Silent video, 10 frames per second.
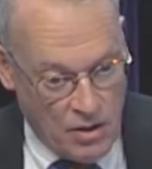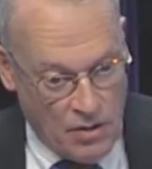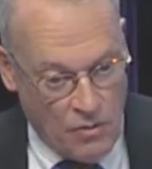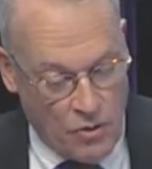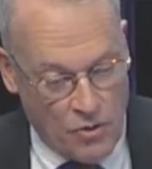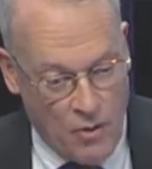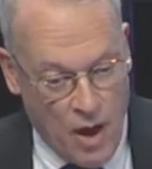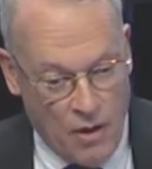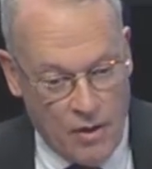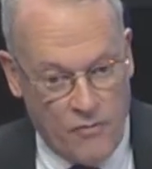
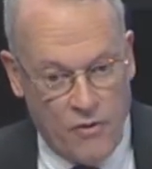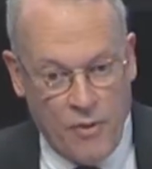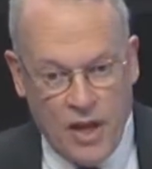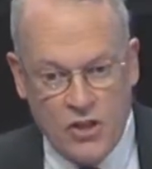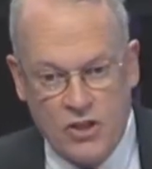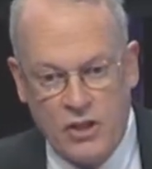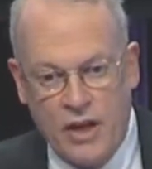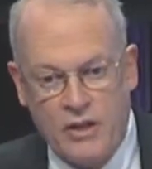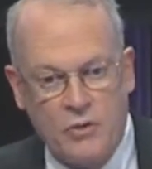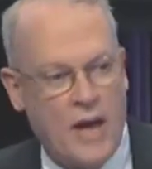worthwhile information.
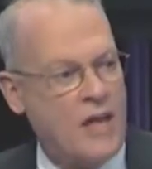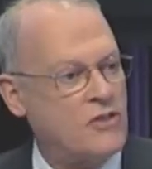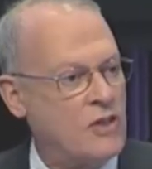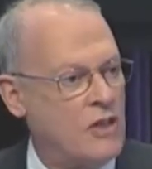I do ask that